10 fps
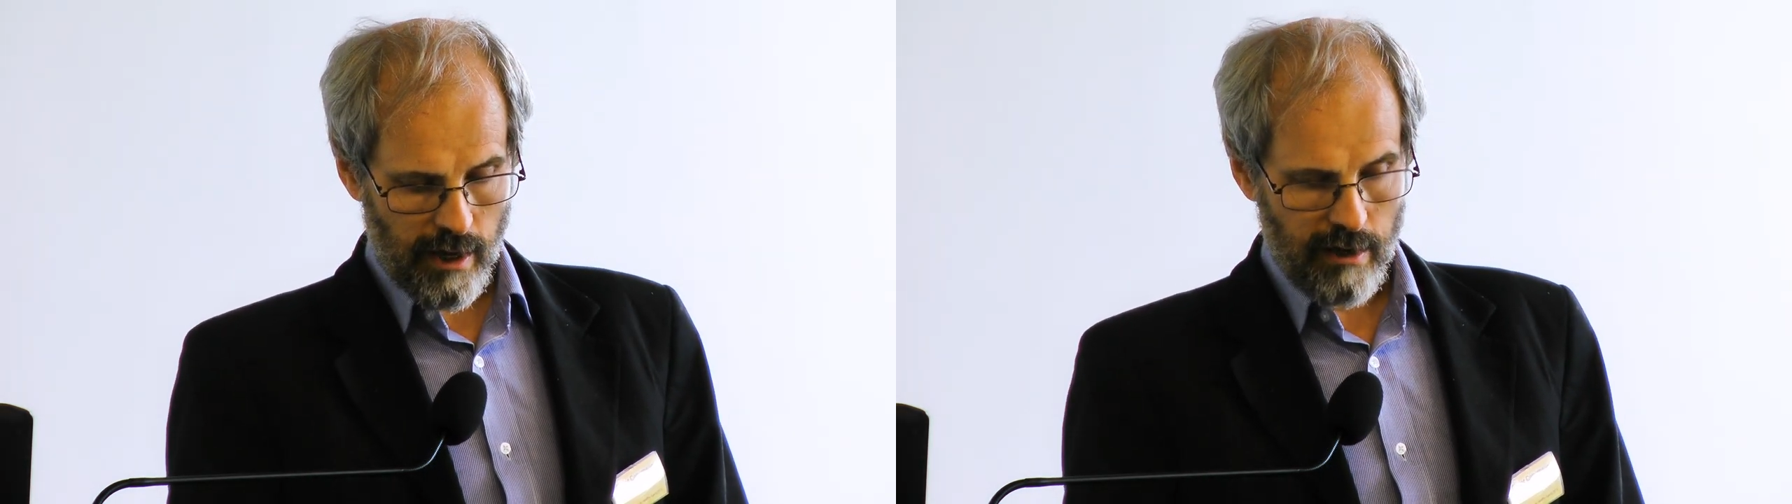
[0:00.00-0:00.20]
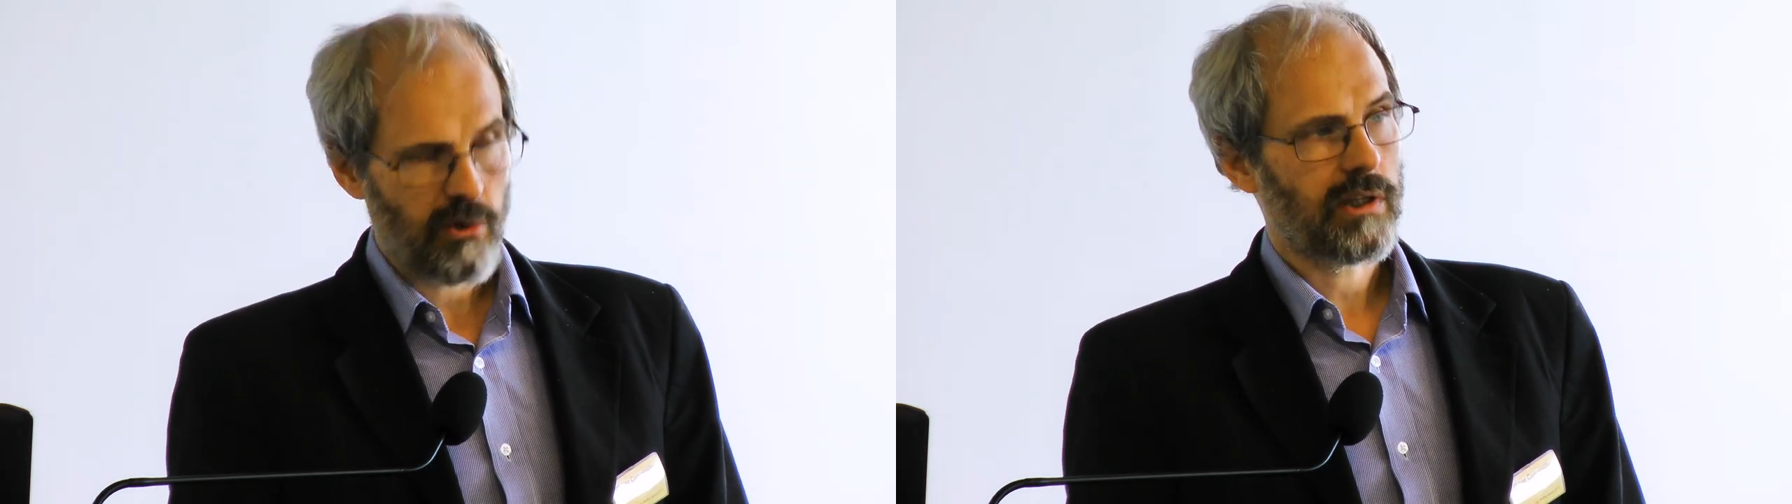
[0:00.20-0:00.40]

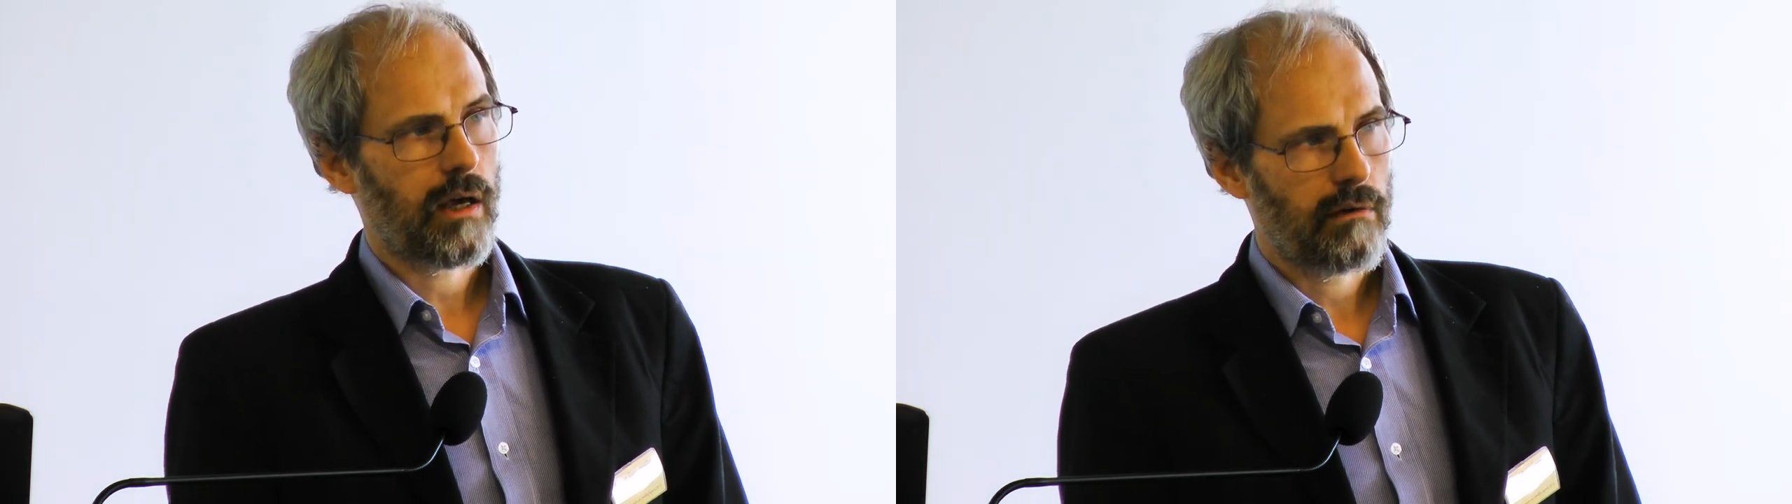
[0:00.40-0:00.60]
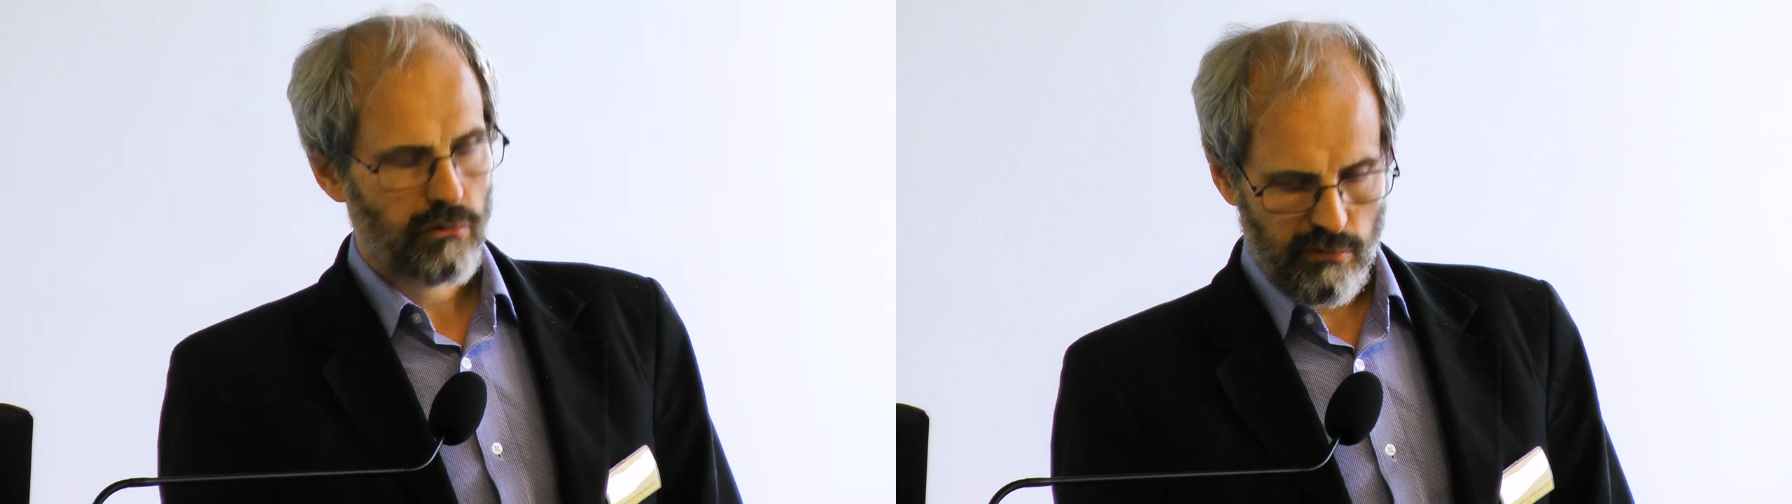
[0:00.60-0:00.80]
uh, what
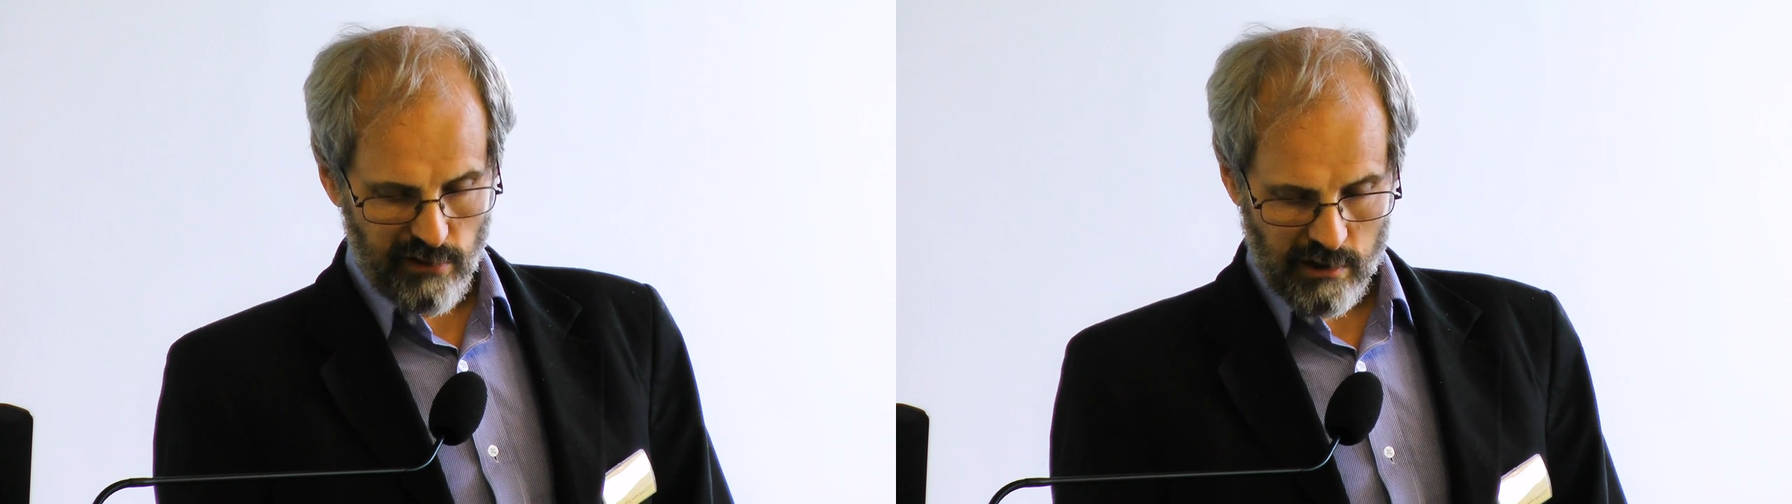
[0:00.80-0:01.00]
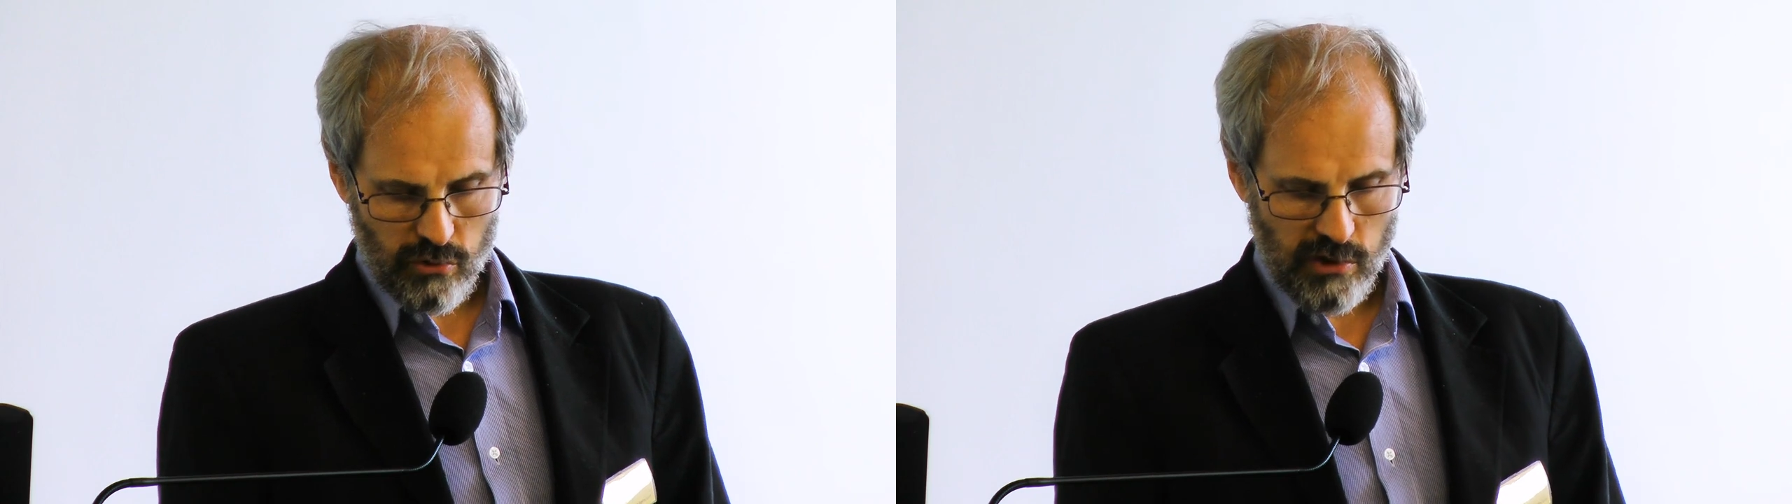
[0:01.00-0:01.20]
I have to,
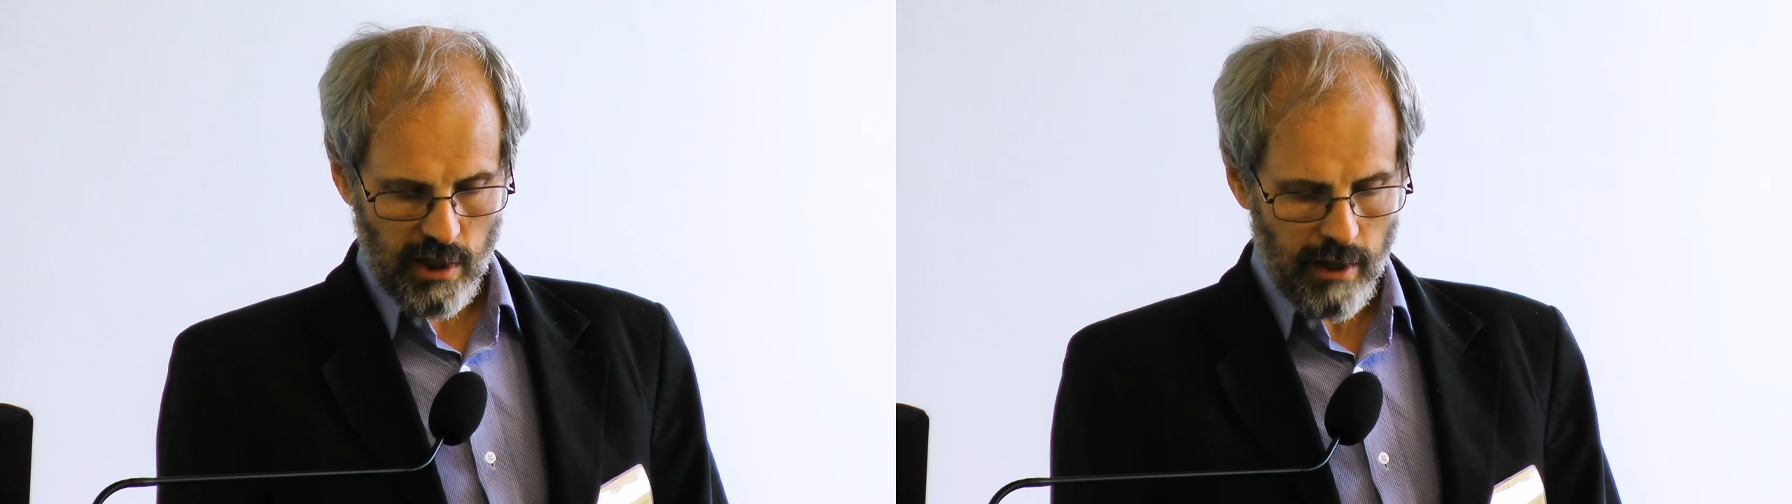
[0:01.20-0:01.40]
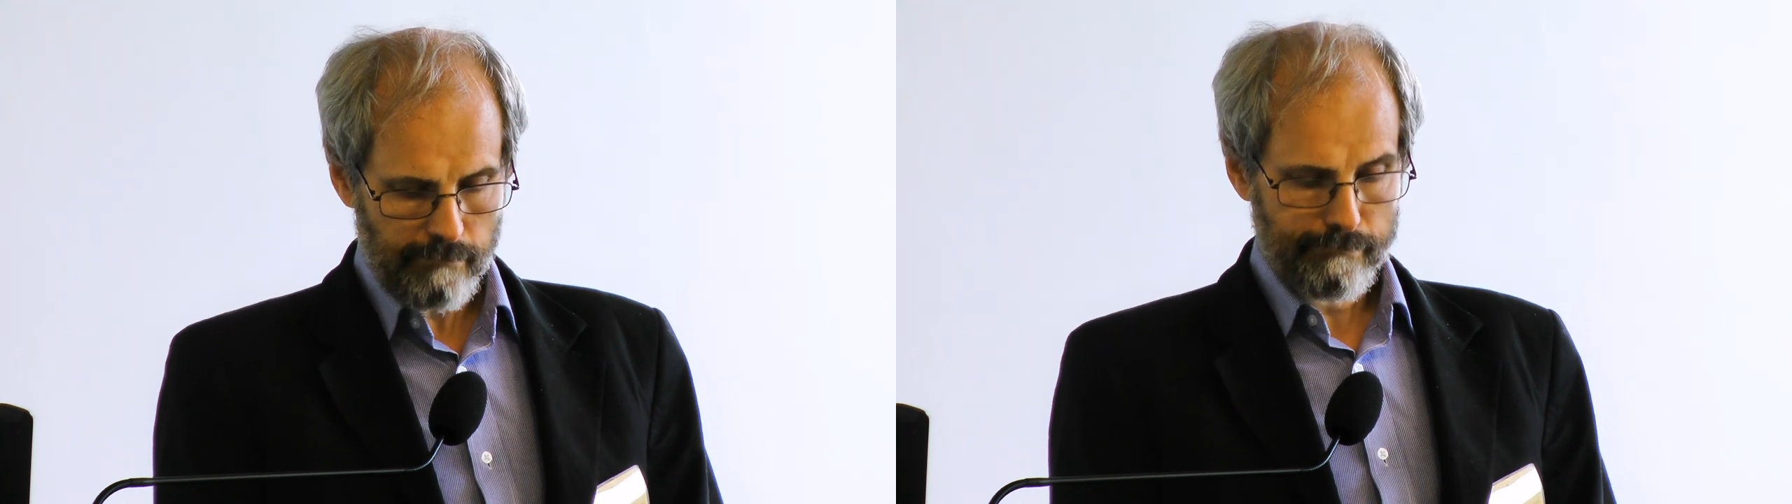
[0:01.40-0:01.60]
to
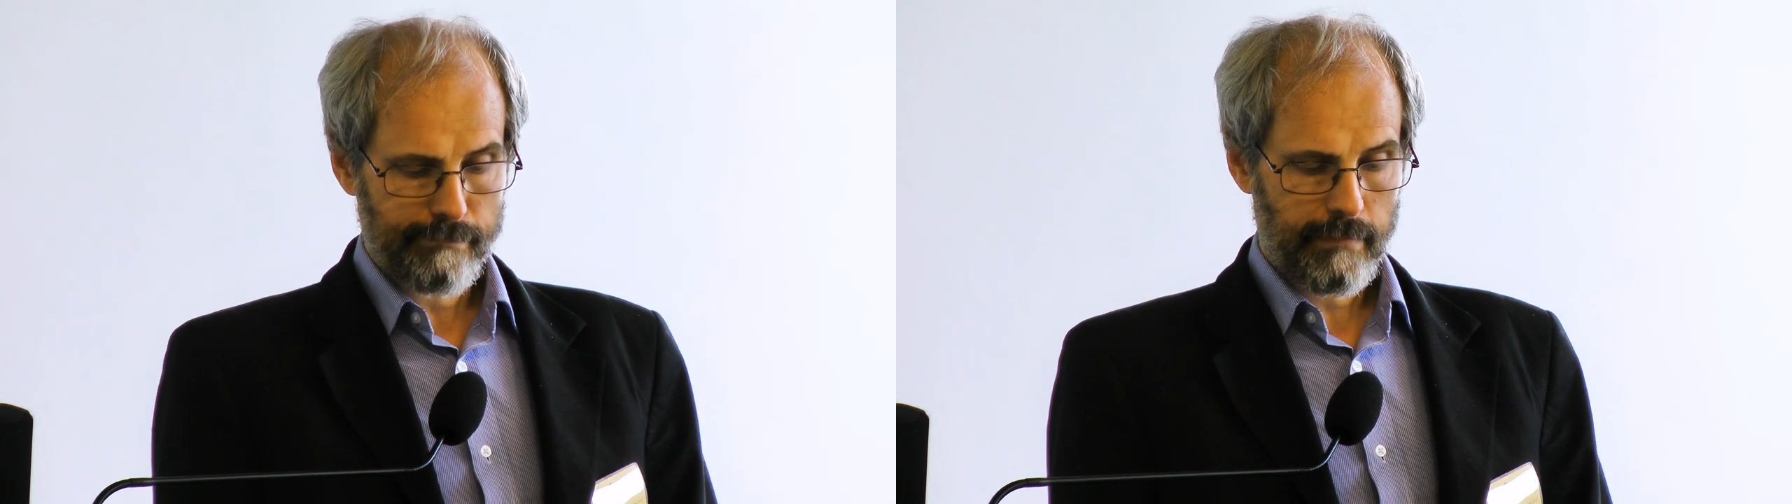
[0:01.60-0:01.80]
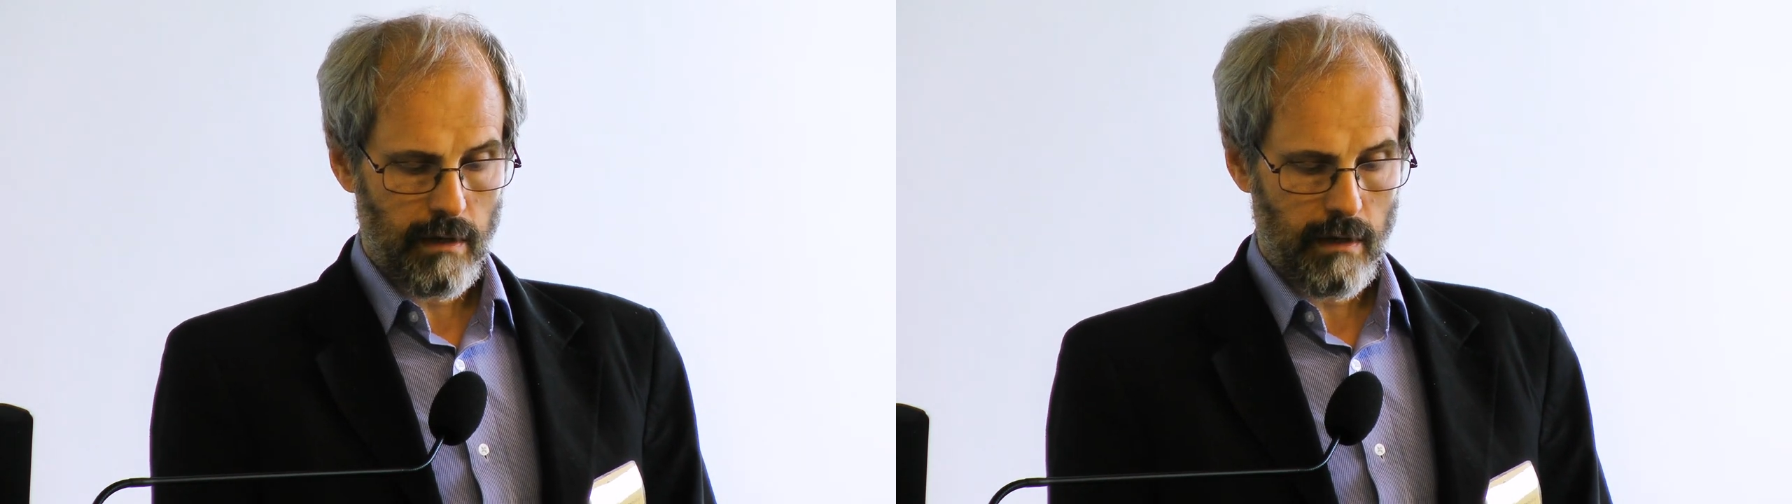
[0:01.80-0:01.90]
say.